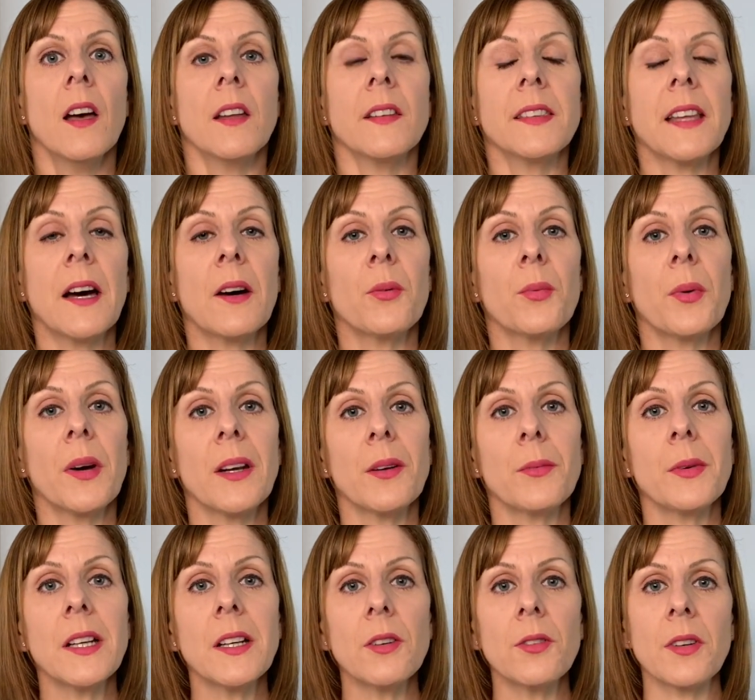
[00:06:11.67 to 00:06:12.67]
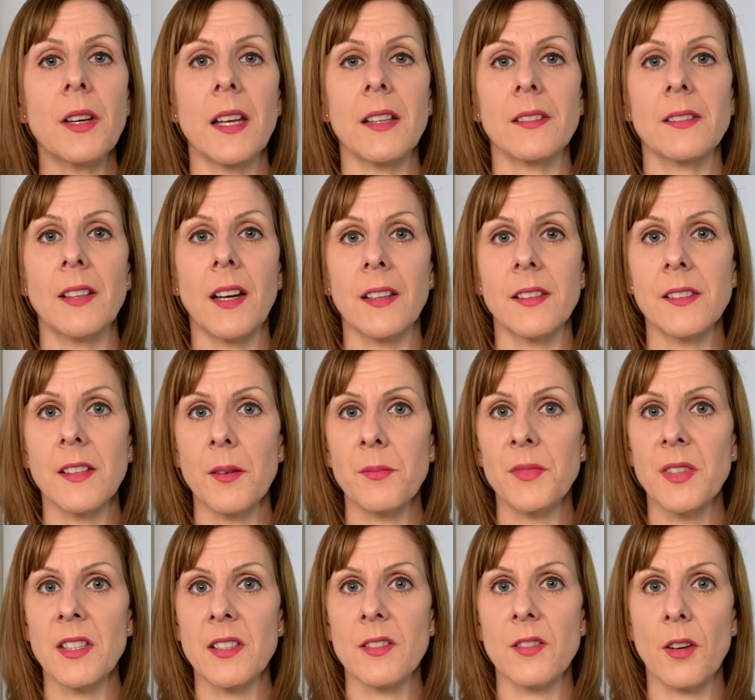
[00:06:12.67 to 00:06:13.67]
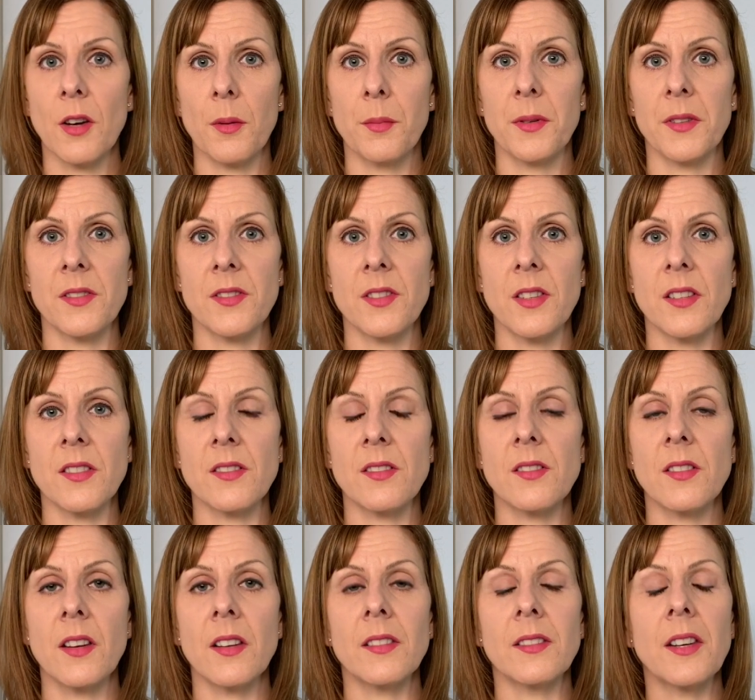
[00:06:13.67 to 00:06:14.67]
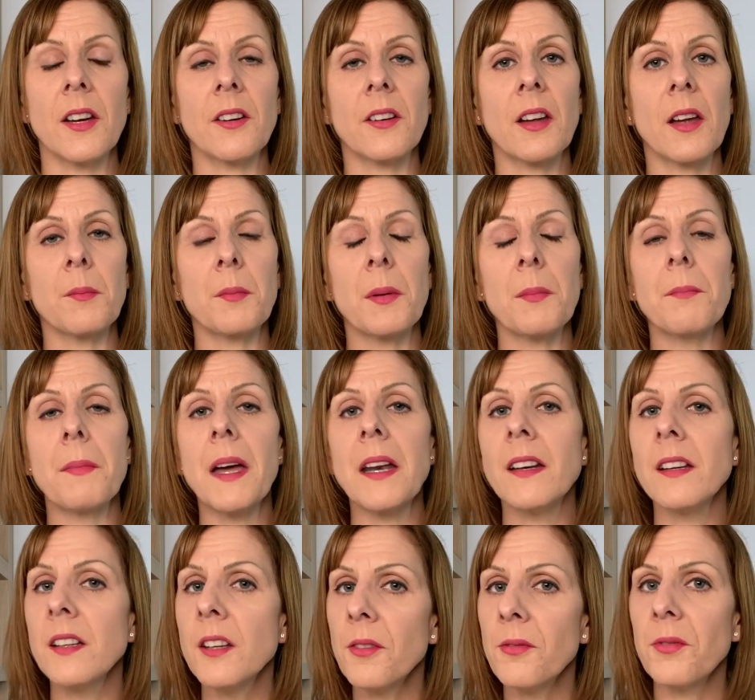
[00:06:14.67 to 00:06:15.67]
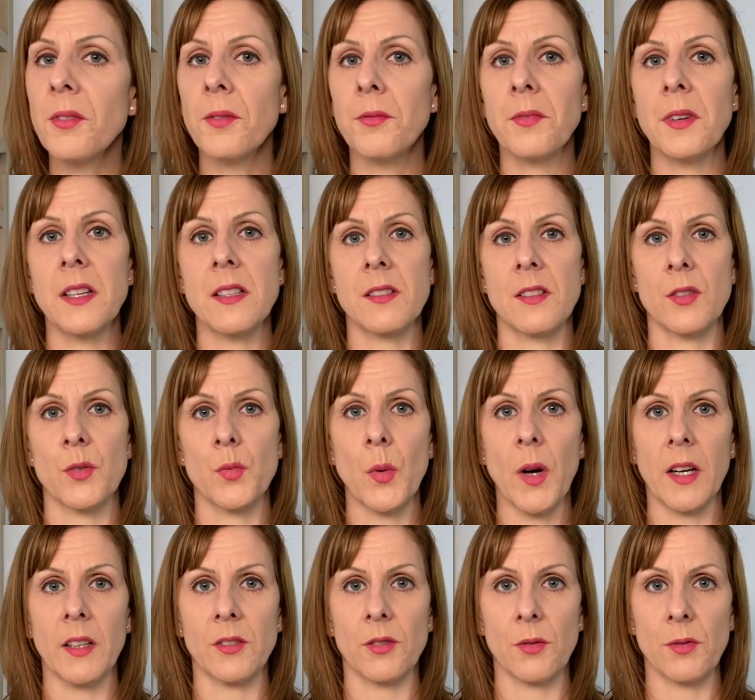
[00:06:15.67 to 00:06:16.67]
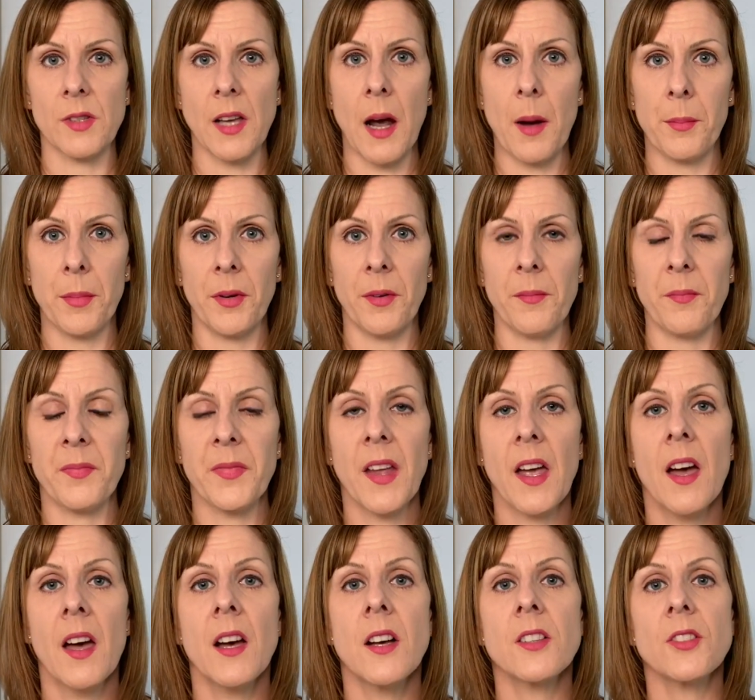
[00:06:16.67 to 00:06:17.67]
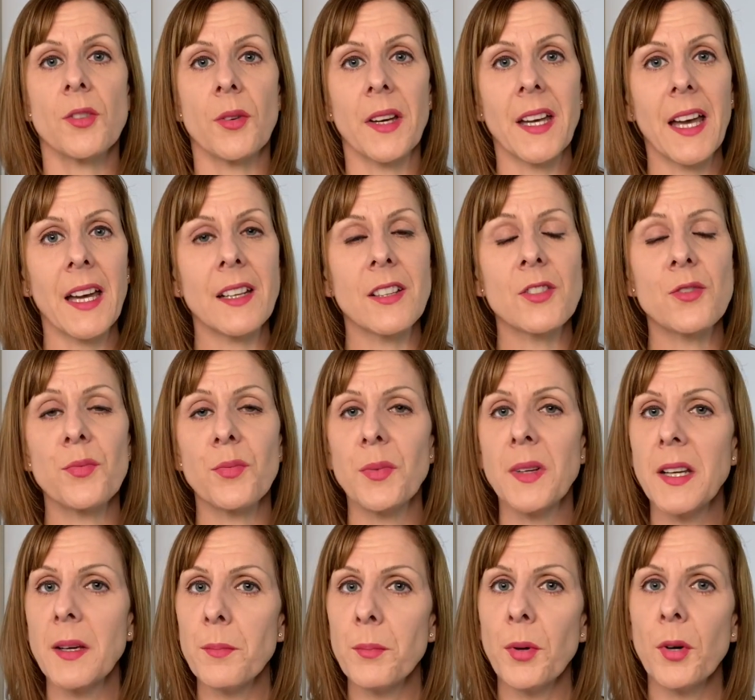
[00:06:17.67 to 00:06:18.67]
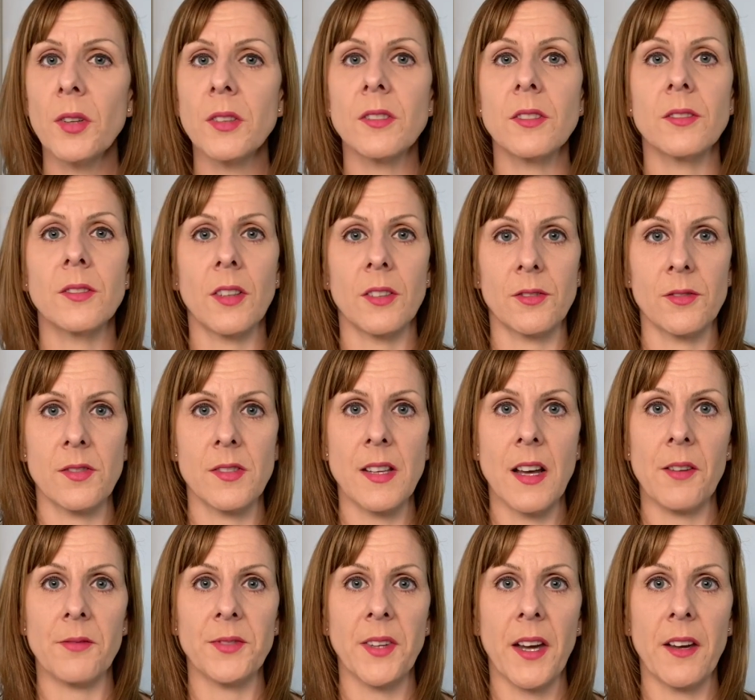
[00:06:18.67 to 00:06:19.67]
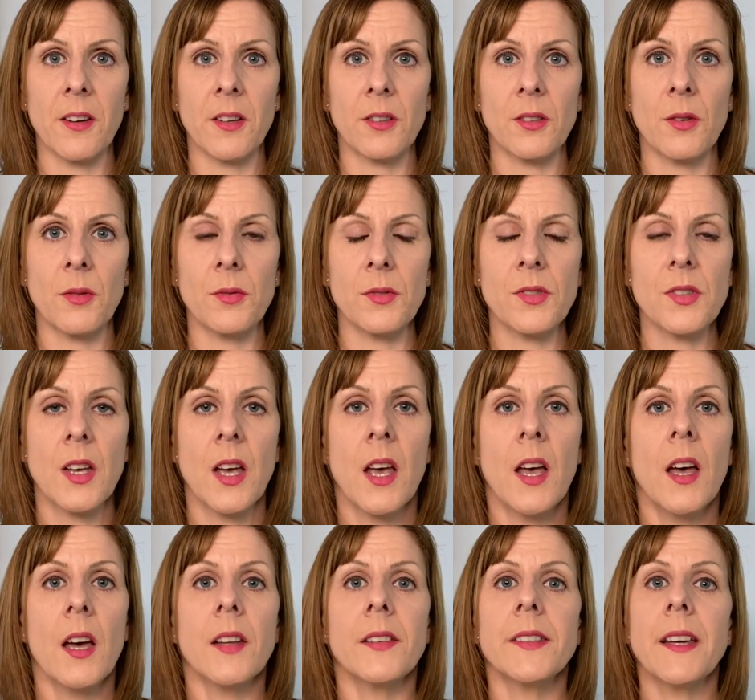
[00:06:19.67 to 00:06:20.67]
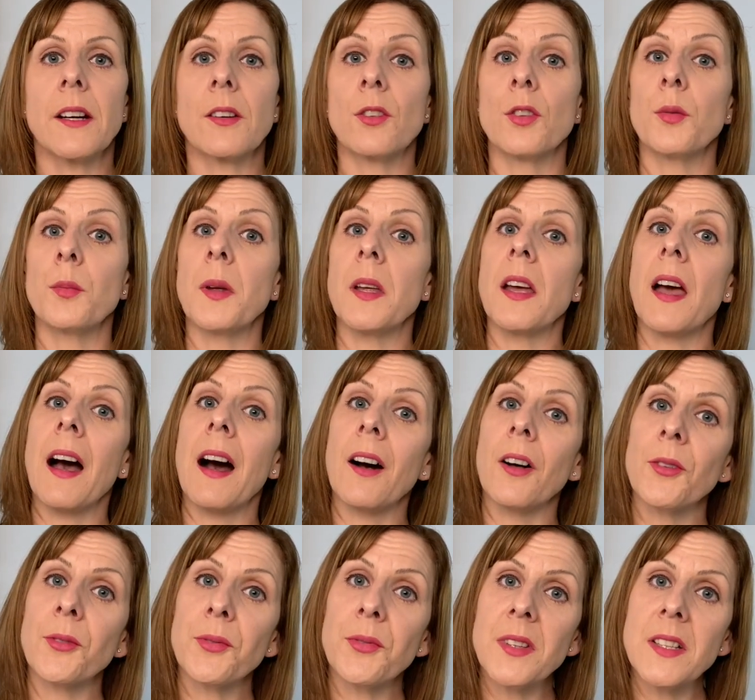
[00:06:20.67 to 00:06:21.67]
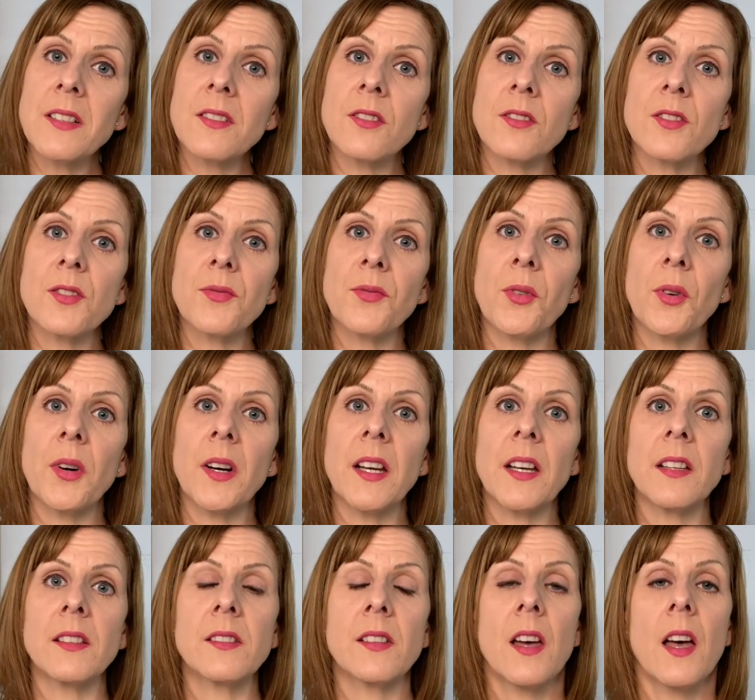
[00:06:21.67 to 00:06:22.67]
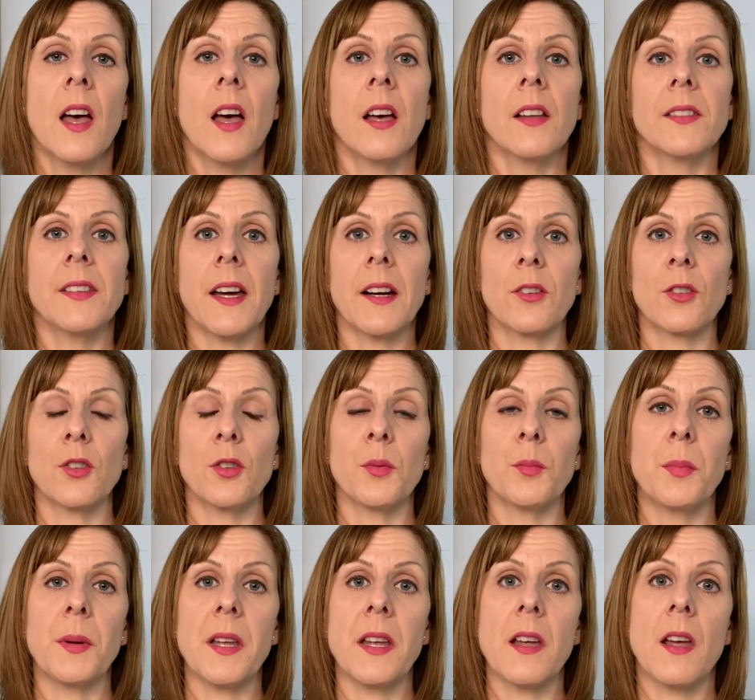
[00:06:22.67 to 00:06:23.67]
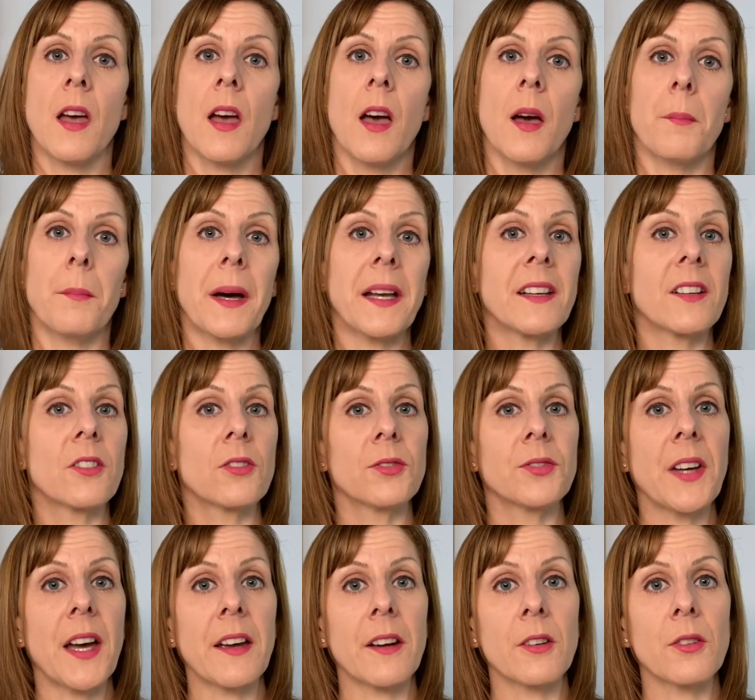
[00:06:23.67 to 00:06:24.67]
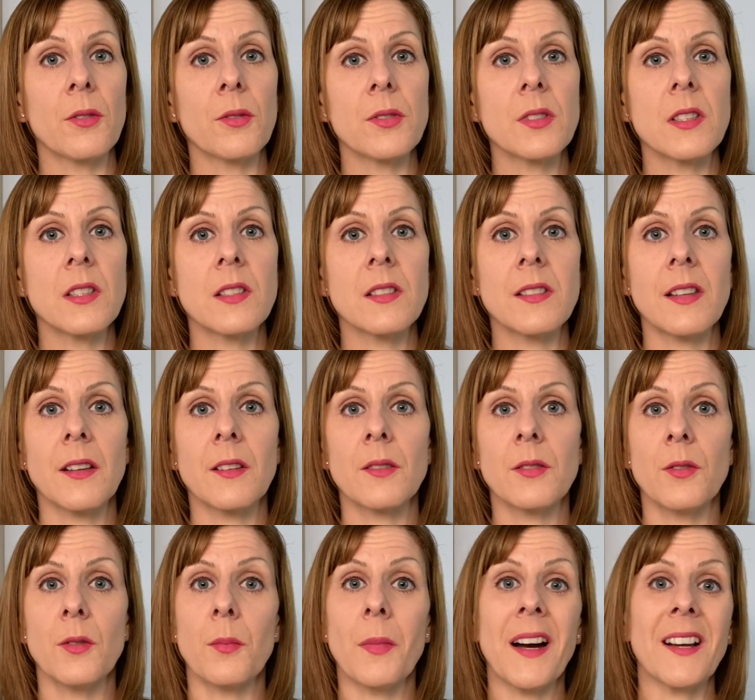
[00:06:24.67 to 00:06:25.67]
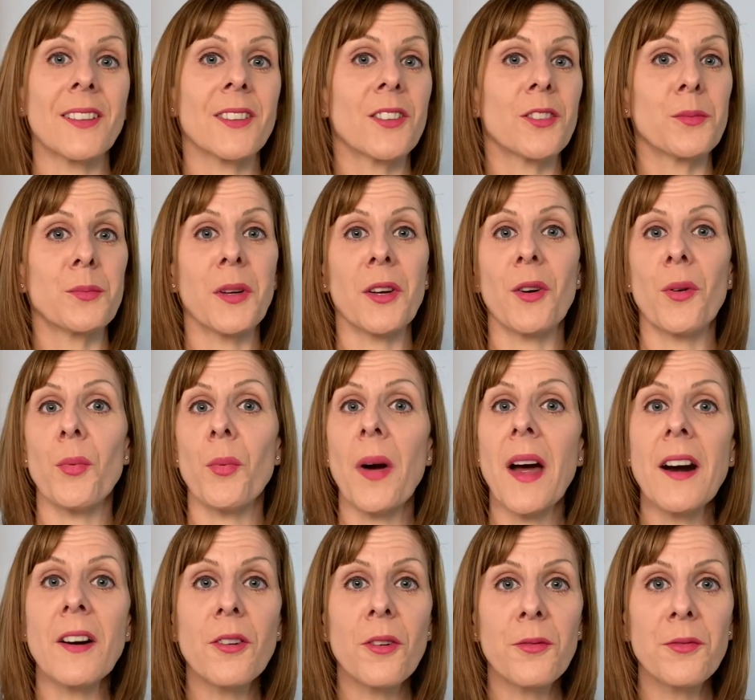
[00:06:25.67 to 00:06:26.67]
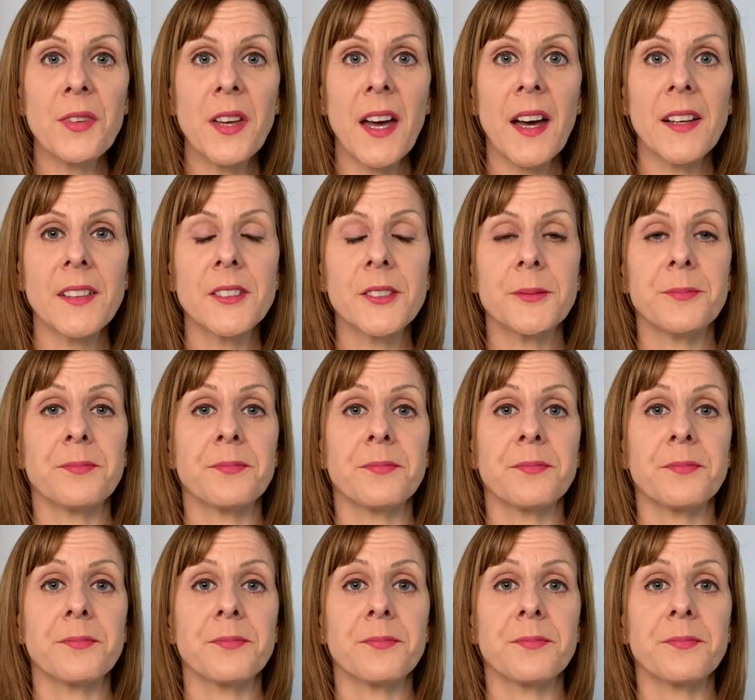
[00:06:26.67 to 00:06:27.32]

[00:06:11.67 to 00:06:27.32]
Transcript: Now, when we look at nighttime disturbances, there can be many different reasons why those happen. So again, it's really important not to self-diagnose. There could be health reasons for it. There could be medical diagnoses that you might not be aware of yet.